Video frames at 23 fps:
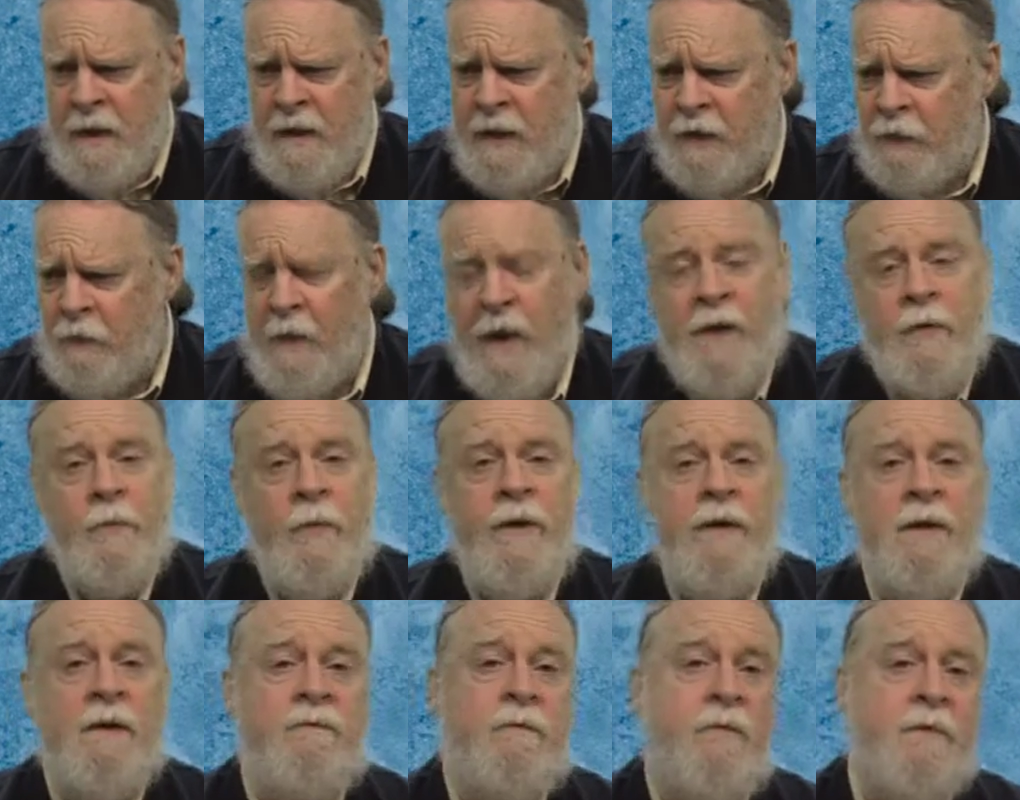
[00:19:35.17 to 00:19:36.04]
Now, the right
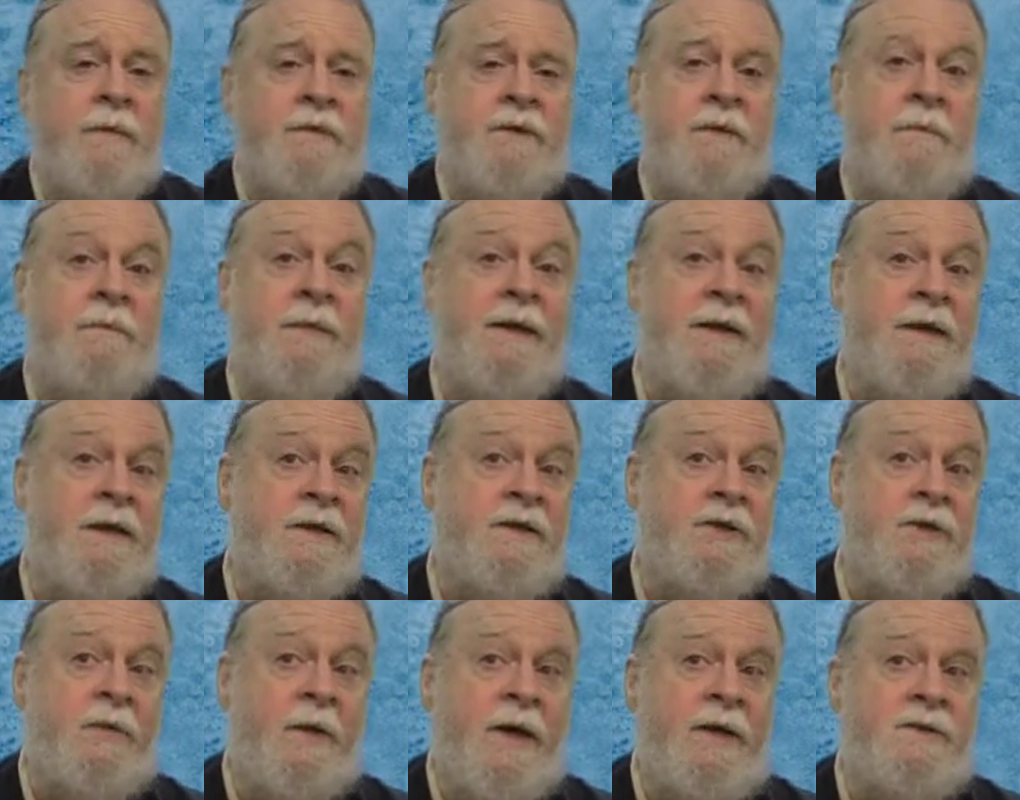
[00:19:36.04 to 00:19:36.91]
wing, of course, immediately
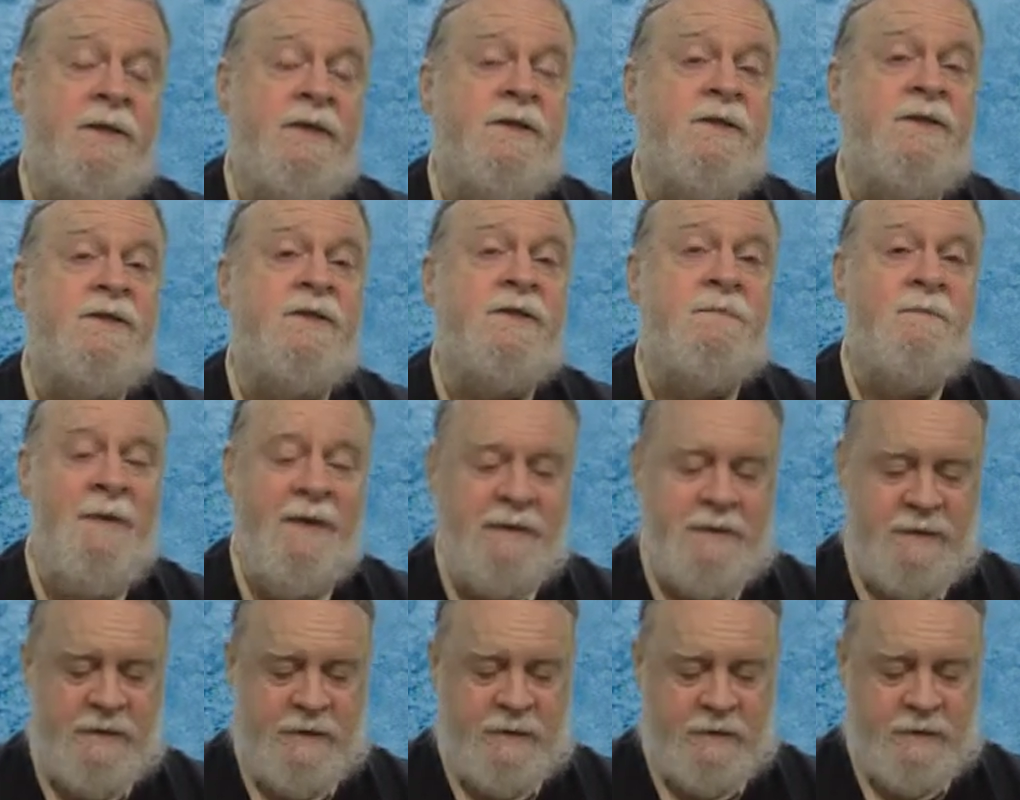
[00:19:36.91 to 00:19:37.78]
tried to
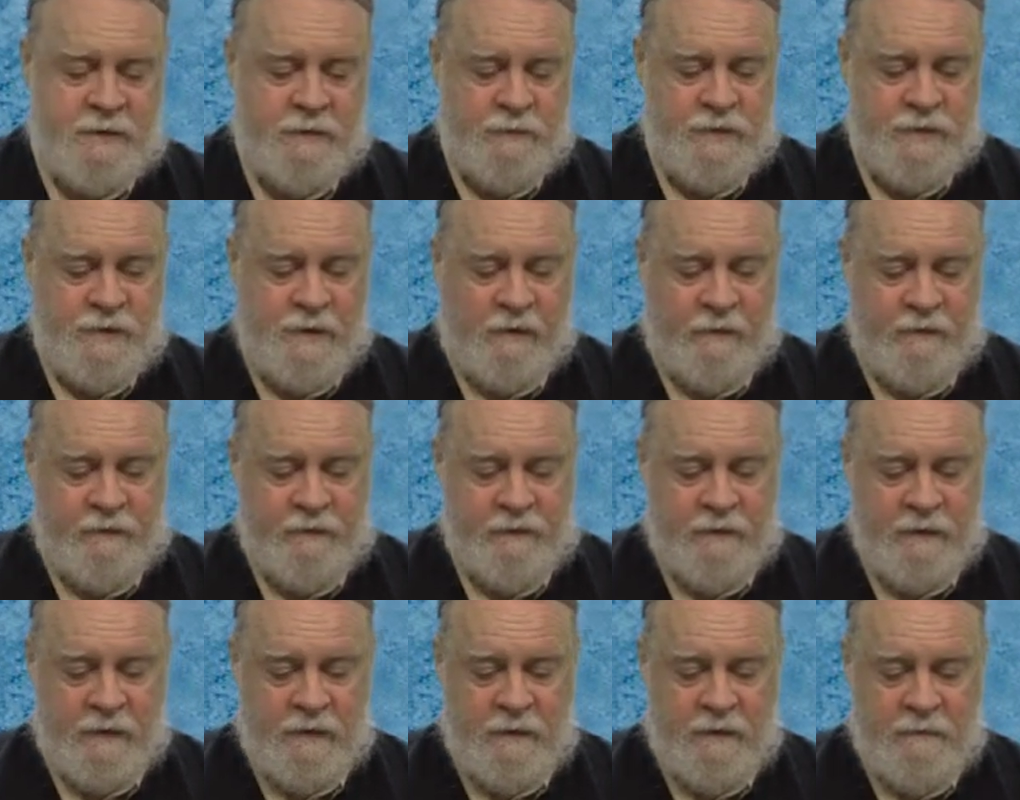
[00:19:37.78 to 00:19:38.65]
dismiss this
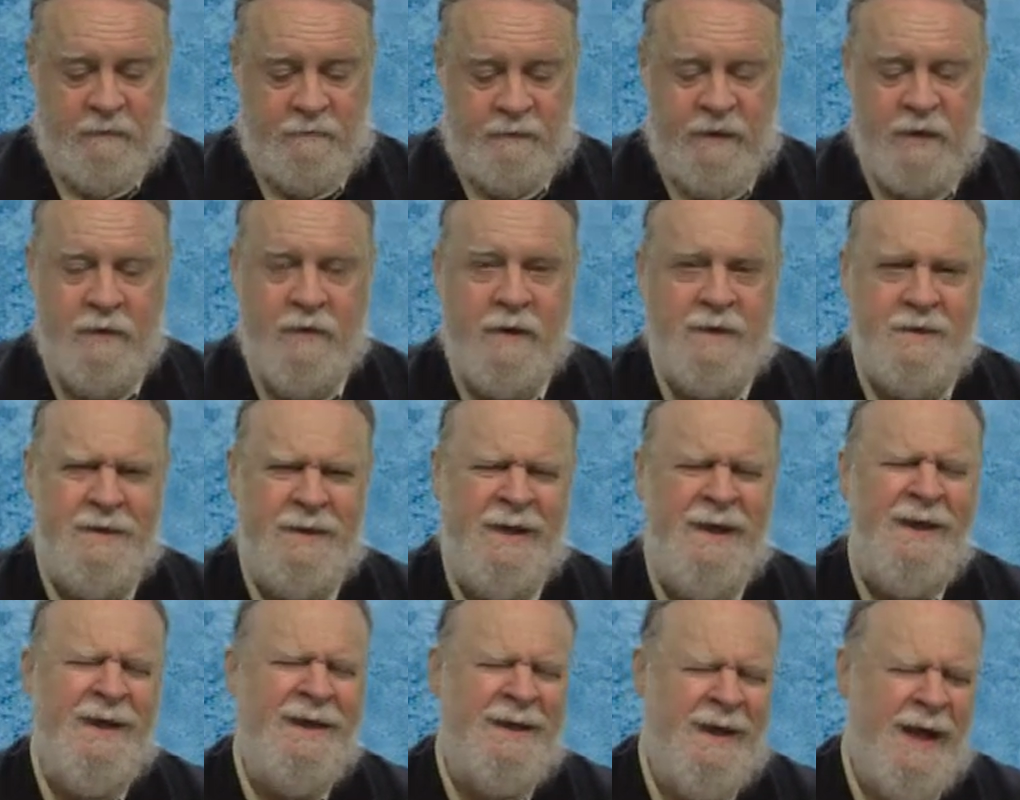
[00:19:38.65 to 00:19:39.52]
result uh, because,
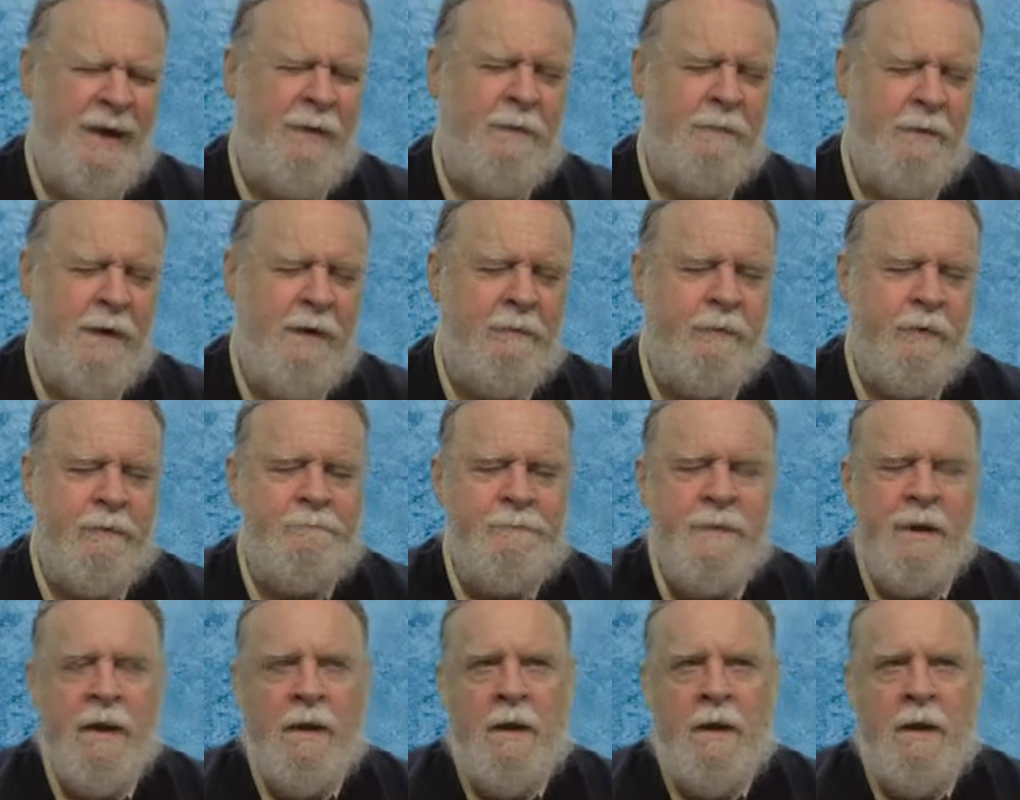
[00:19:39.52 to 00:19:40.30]
got to remember,